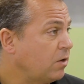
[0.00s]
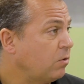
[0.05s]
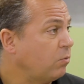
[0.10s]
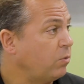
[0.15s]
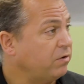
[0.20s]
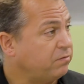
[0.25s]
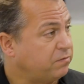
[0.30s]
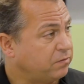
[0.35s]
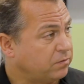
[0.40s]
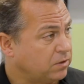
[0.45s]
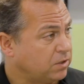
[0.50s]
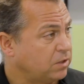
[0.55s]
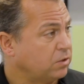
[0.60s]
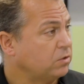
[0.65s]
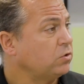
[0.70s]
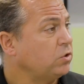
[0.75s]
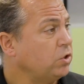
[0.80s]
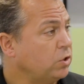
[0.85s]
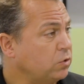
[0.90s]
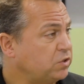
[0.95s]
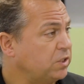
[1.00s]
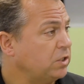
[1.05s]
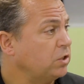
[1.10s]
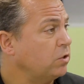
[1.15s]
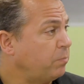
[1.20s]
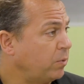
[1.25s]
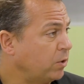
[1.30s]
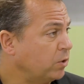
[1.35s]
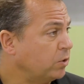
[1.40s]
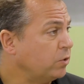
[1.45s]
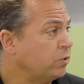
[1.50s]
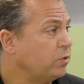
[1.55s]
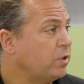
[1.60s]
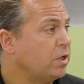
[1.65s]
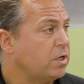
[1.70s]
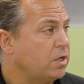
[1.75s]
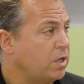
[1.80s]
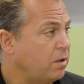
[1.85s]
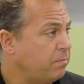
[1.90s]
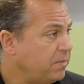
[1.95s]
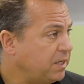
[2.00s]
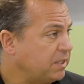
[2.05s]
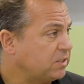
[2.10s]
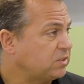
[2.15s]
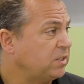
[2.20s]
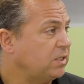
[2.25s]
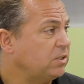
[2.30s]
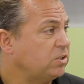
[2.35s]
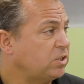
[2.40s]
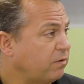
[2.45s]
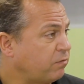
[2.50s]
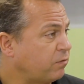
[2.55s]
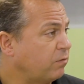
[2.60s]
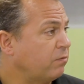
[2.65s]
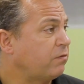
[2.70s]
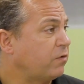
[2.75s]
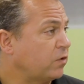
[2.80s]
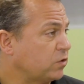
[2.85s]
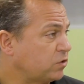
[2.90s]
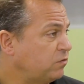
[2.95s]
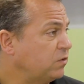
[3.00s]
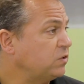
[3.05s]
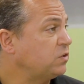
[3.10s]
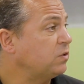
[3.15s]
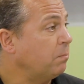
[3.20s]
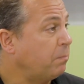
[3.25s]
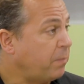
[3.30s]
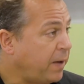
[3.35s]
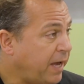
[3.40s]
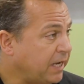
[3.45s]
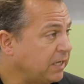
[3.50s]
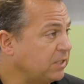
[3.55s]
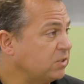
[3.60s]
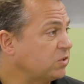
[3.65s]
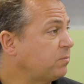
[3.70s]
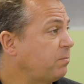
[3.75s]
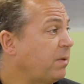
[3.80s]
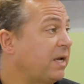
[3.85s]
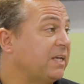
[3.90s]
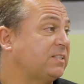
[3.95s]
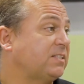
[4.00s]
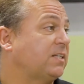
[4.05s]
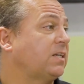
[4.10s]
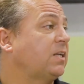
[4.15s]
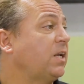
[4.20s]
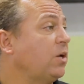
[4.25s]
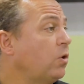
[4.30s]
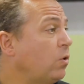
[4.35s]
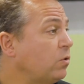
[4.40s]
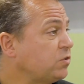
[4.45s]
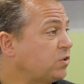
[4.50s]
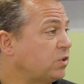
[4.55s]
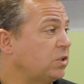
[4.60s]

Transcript: with using the blue and mixing different phosphors and paints basically onto